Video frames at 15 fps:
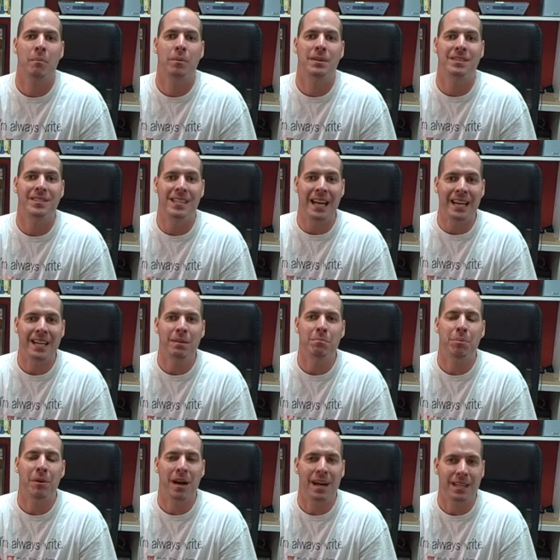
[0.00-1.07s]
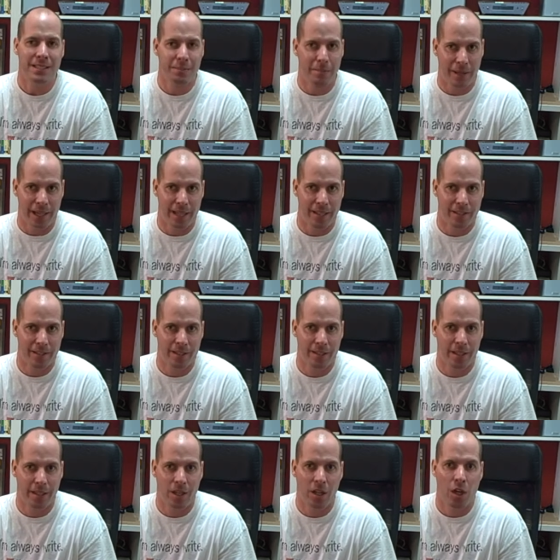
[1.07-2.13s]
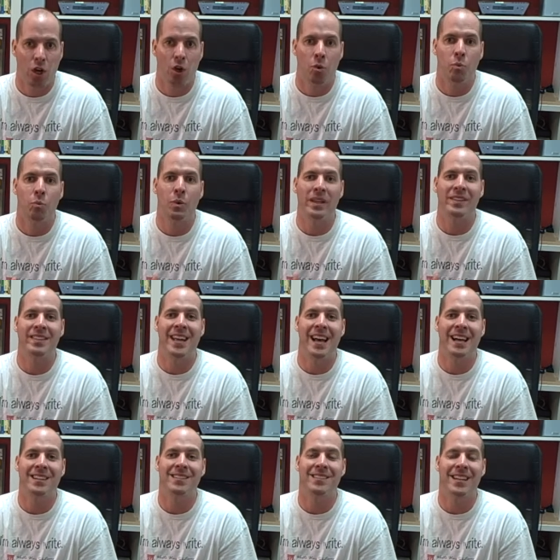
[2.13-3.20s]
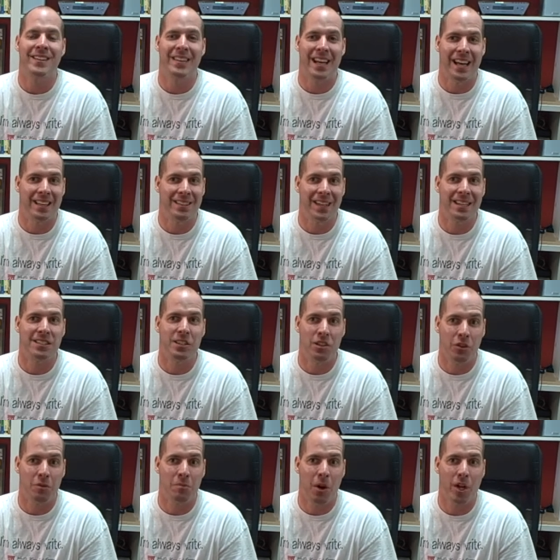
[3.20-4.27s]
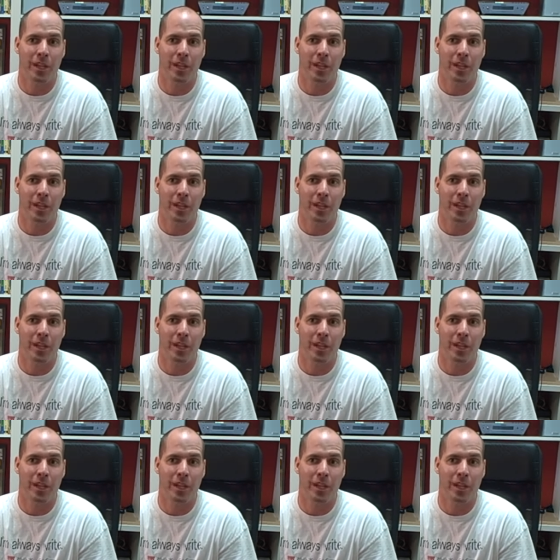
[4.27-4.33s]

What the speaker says: Presenting prospects with tests in the headlines of your